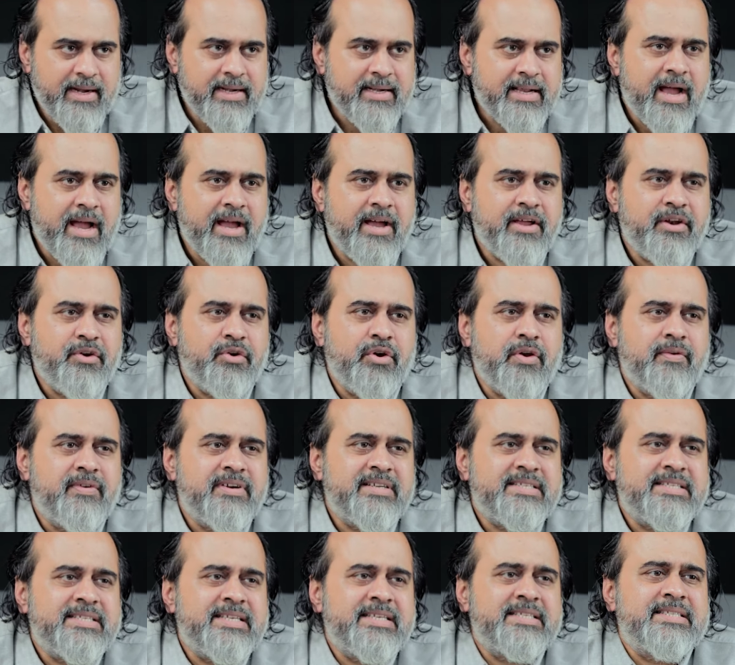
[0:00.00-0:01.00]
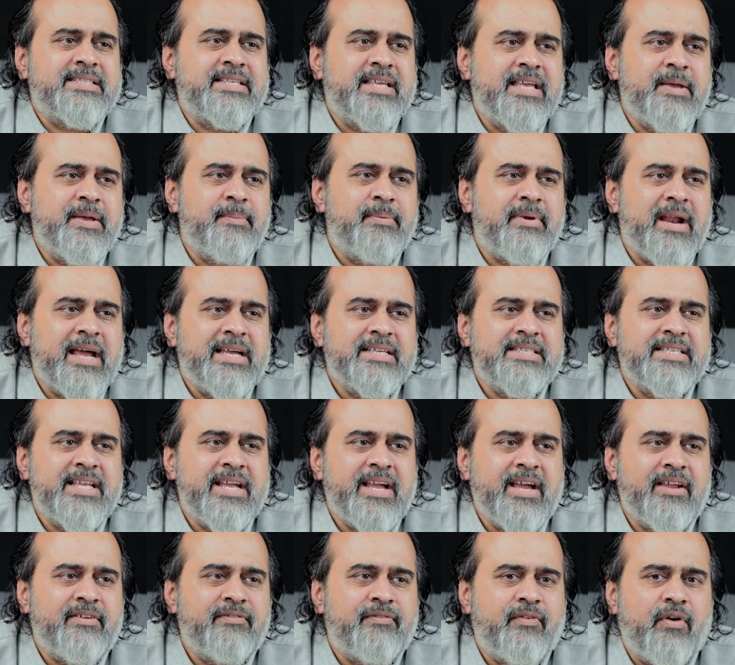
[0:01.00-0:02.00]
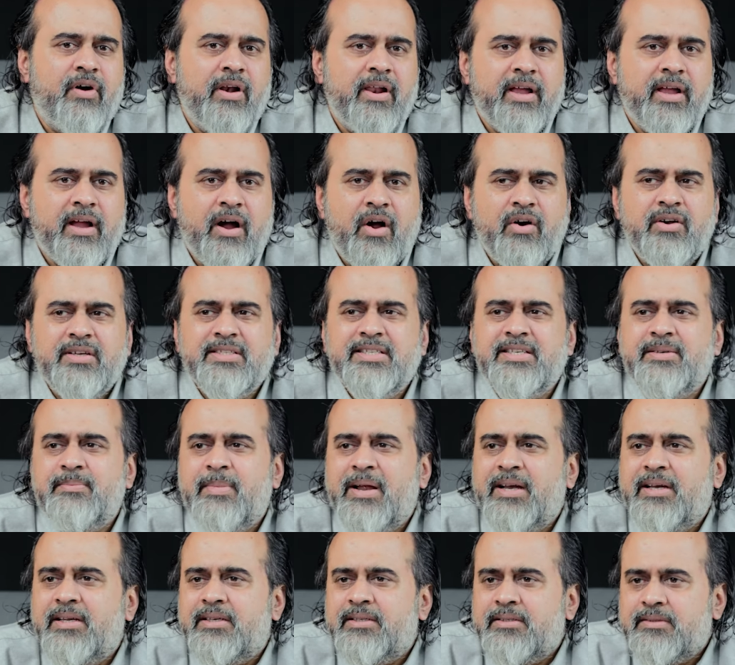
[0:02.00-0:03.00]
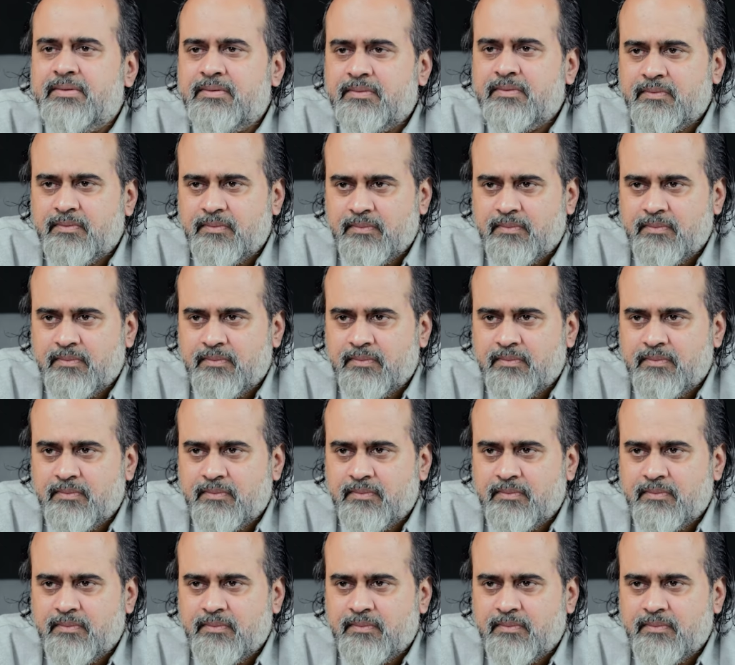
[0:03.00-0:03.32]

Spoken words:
entire universes keep rising and falling. How does it matter?